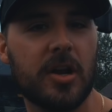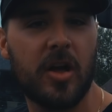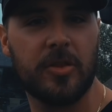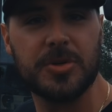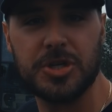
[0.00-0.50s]
on
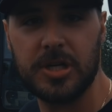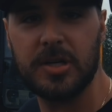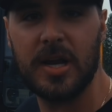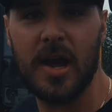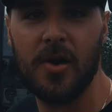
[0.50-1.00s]
the machine
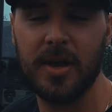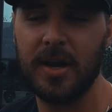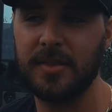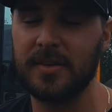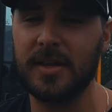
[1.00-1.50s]
now, and I
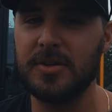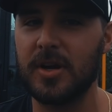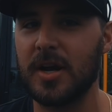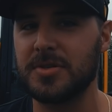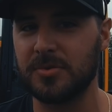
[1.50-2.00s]
think that you
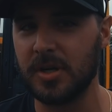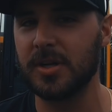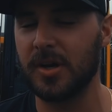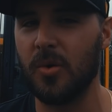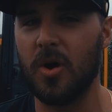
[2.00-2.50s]
guys are really
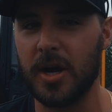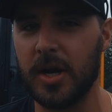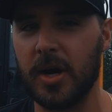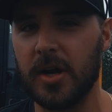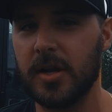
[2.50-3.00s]
gonna wanna
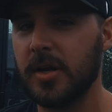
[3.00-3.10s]
hear it.